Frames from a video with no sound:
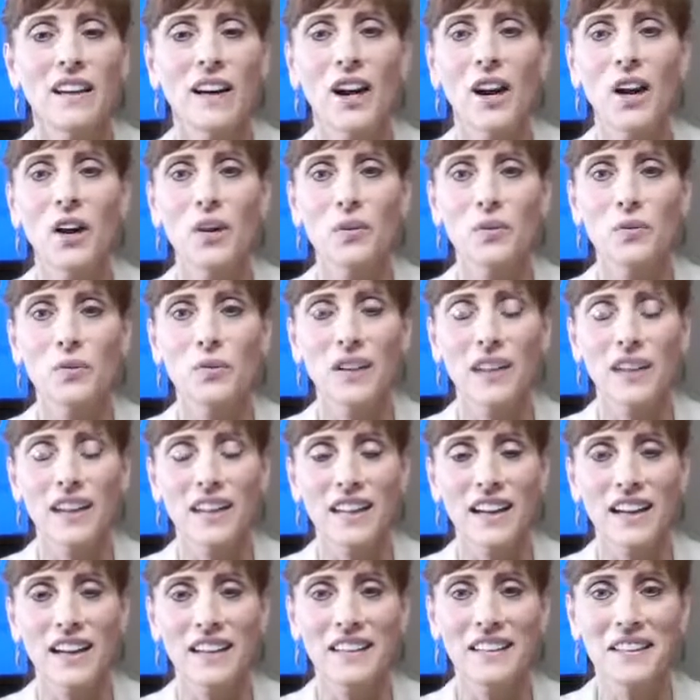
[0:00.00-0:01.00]
All
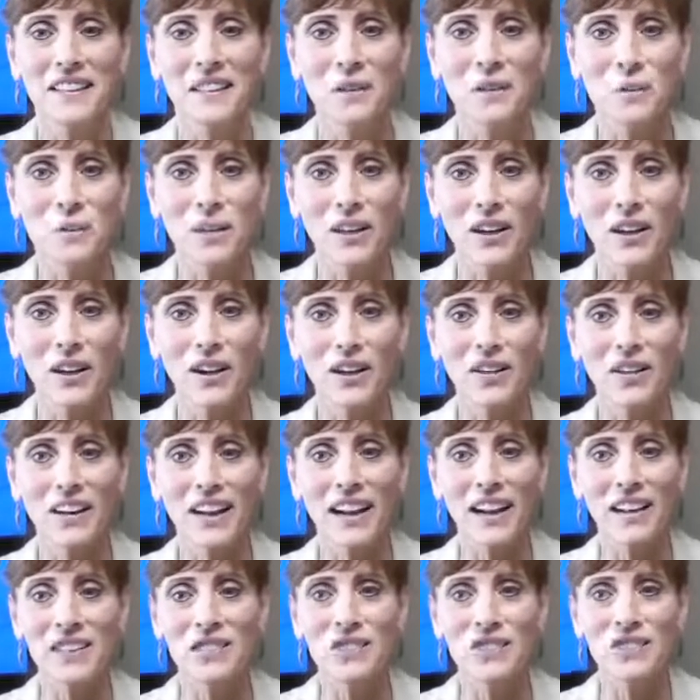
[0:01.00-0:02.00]
right. I think we are
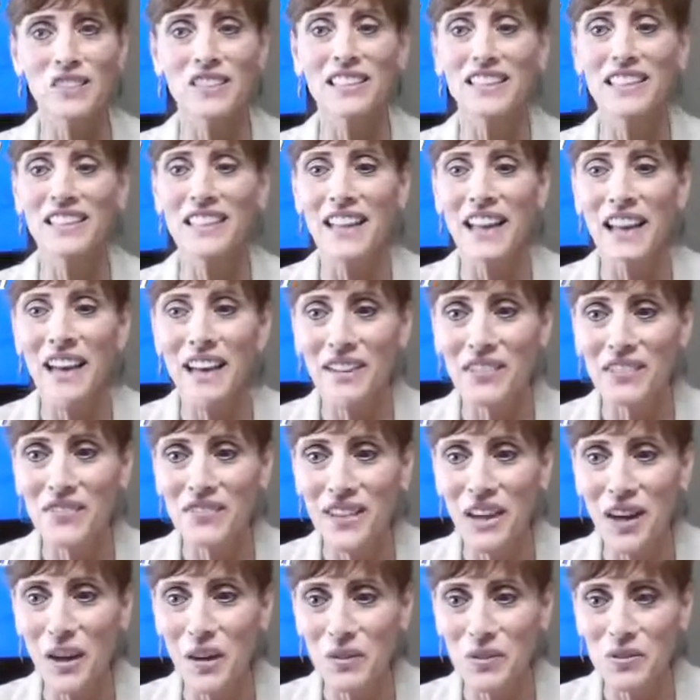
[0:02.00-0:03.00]
actually live
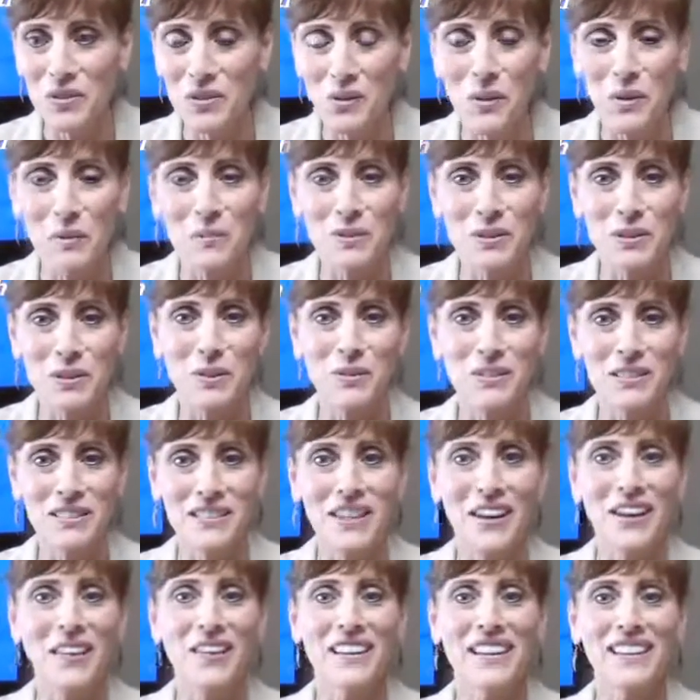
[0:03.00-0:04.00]
now. So I'm so
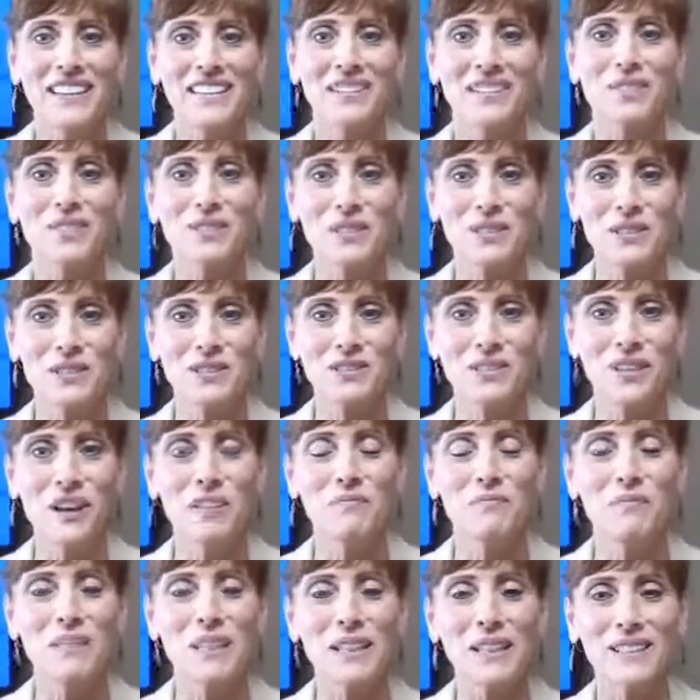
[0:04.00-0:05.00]
sorry. The first
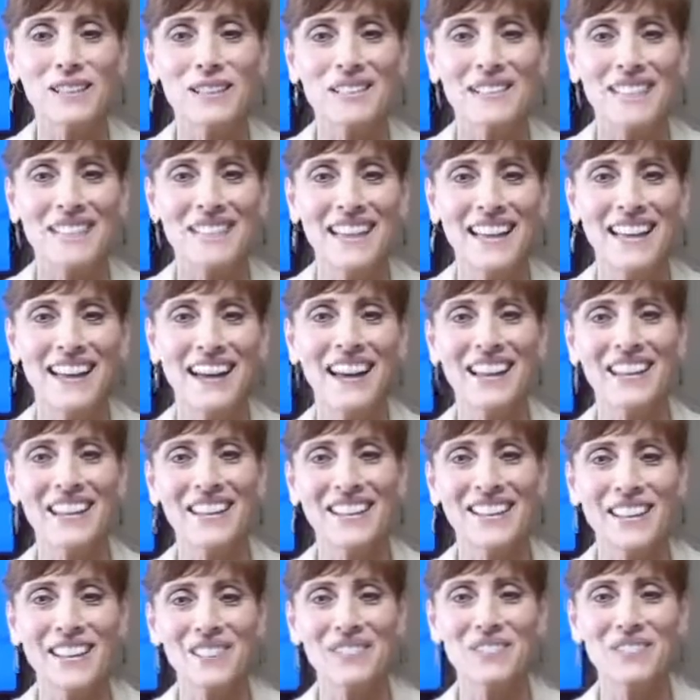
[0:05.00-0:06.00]
five minutes, I
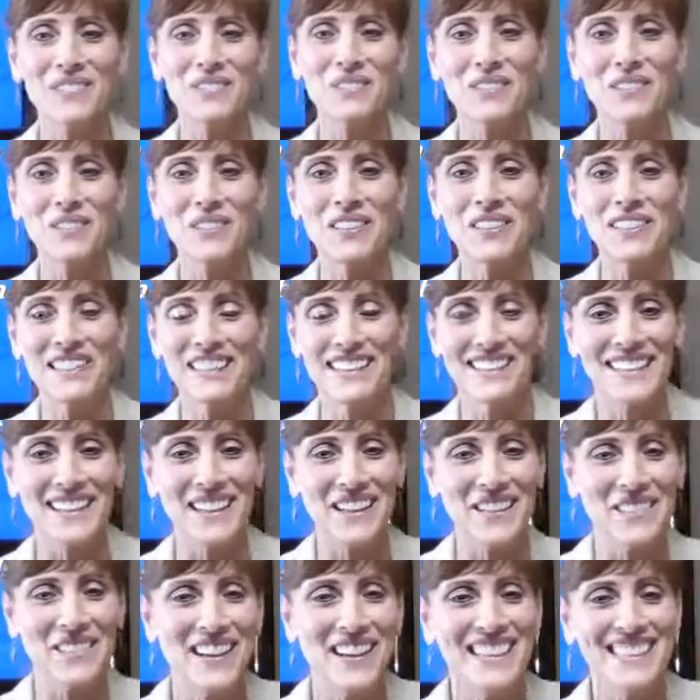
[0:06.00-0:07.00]
thought I was recording and
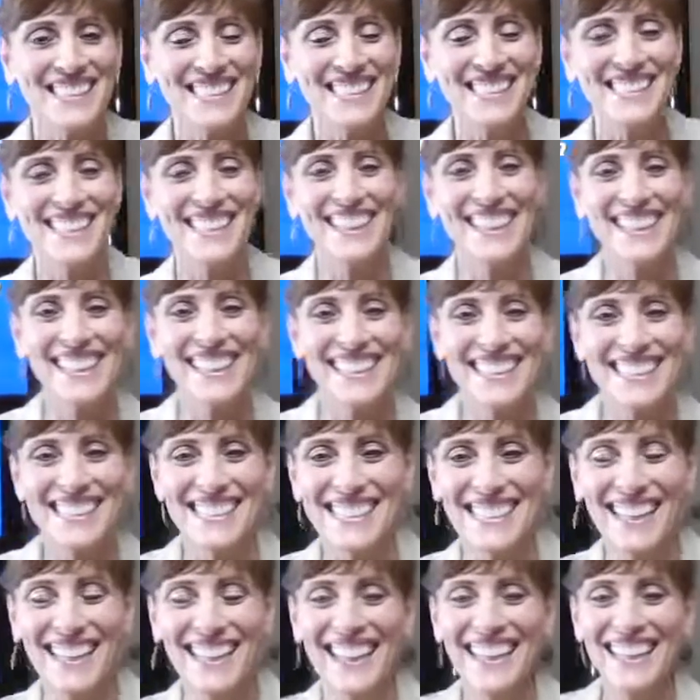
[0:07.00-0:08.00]
I wasn't.